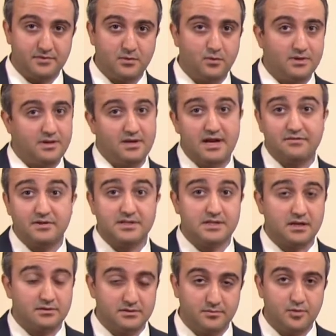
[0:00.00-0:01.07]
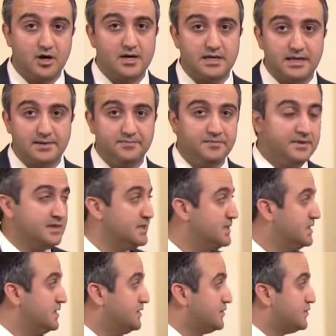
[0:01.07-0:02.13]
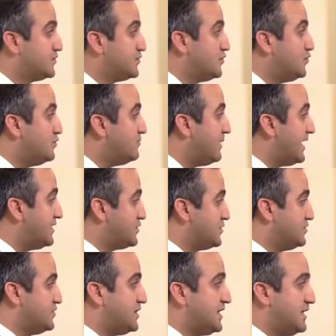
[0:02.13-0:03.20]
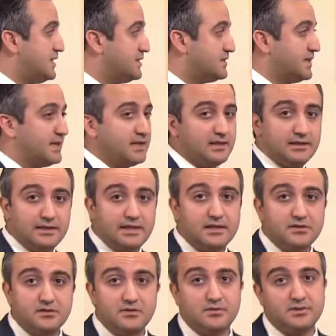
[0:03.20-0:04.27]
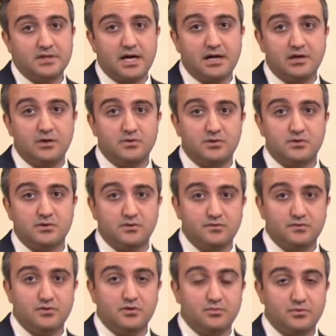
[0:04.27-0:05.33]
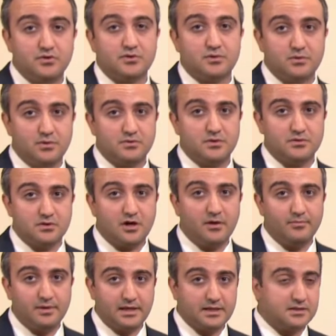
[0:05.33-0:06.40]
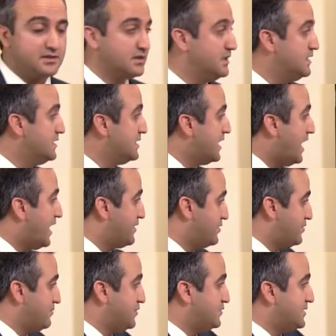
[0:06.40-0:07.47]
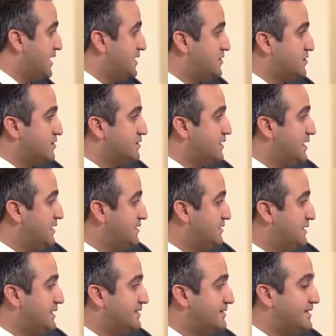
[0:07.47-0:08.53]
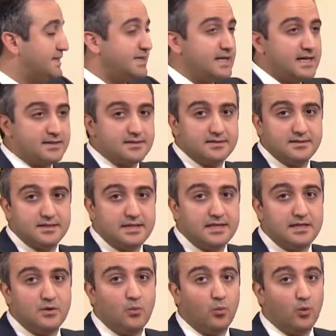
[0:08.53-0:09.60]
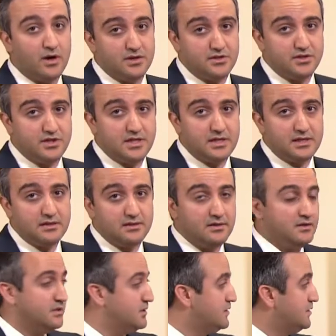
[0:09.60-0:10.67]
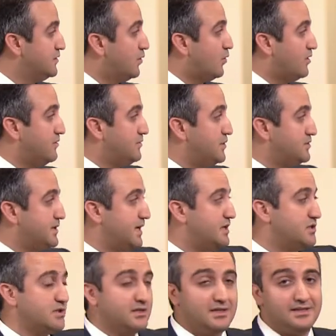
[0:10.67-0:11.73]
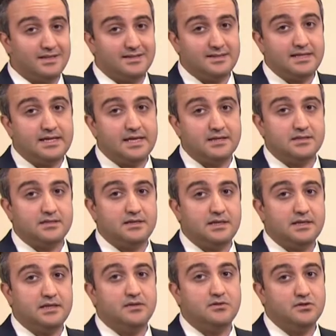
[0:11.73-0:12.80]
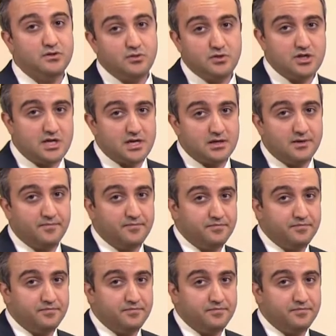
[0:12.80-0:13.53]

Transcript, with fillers: within every cell in the body. There's two major genes that can lead to a diagnosis of tuberous sclerosis complex, either a mutation in the TSC1 gene or a mutation in the TSC2 gene.